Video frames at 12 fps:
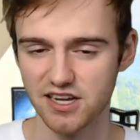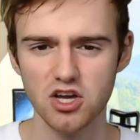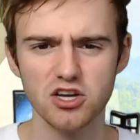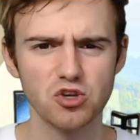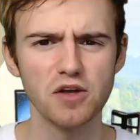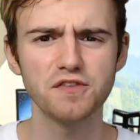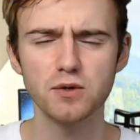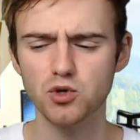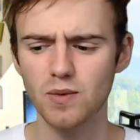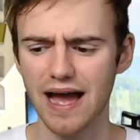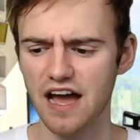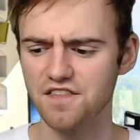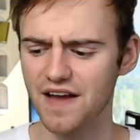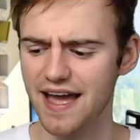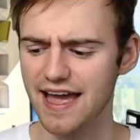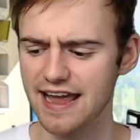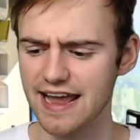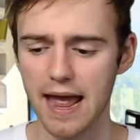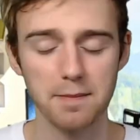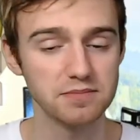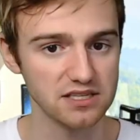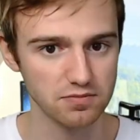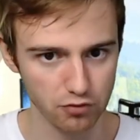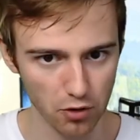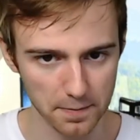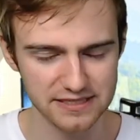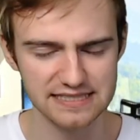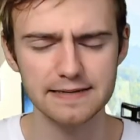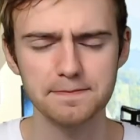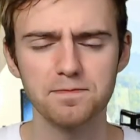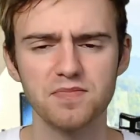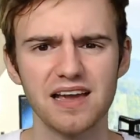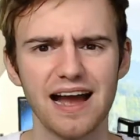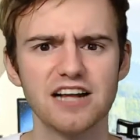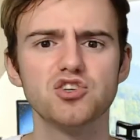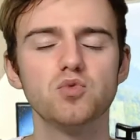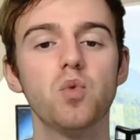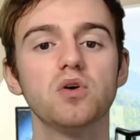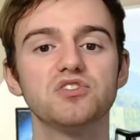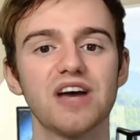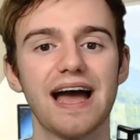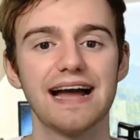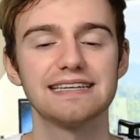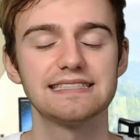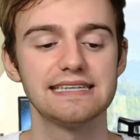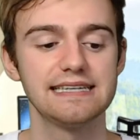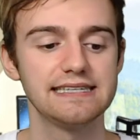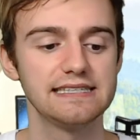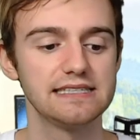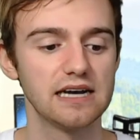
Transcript: So if you do have an empty property and you want to add in